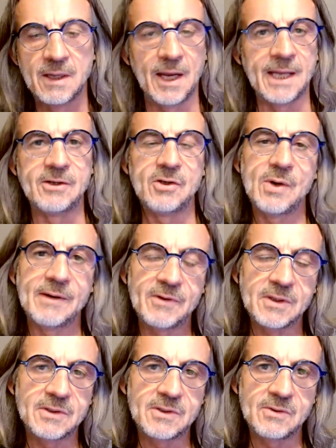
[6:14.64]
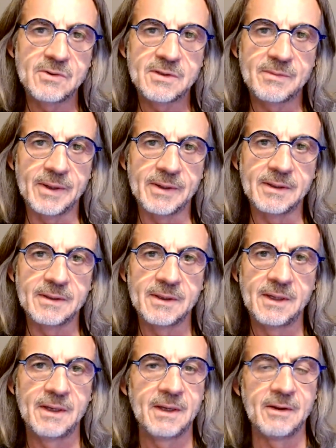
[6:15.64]
And do you have concerns about it?
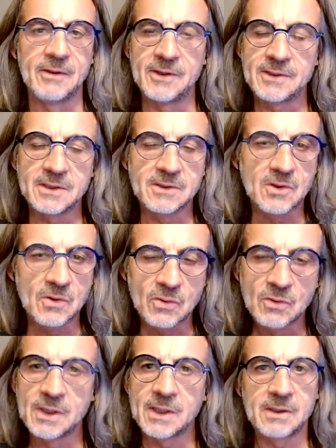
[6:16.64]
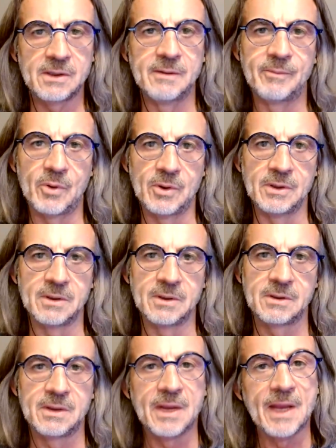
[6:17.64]
This is critically important.
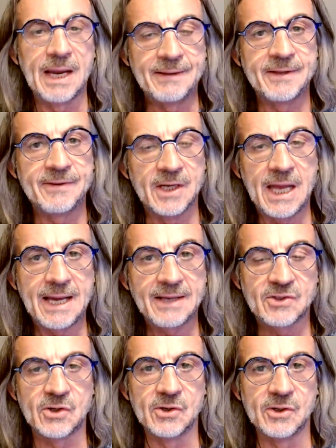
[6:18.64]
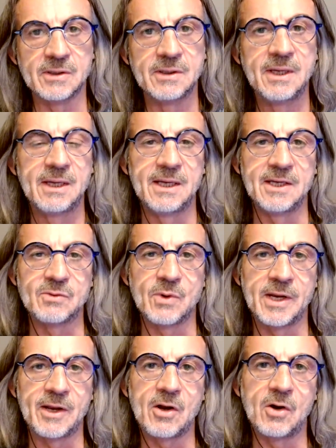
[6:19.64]
And then the last hurdle is what
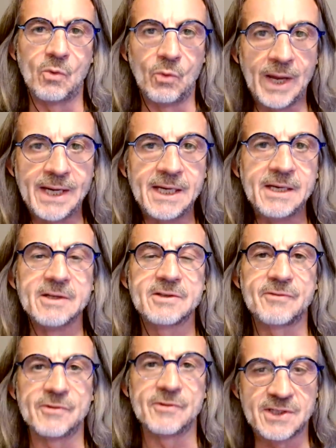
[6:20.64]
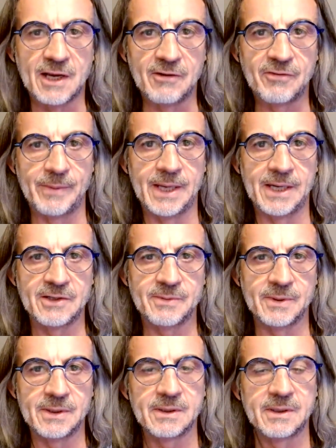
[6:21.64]
I call readiness for self
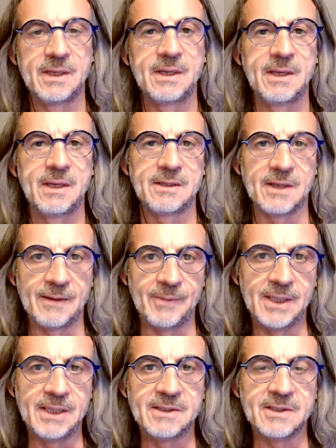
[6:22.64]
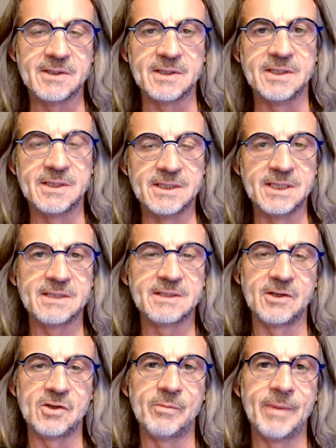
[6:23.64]
management. Diabetes is a disease
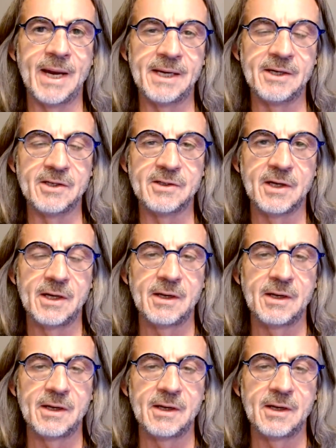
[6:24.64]
that you manage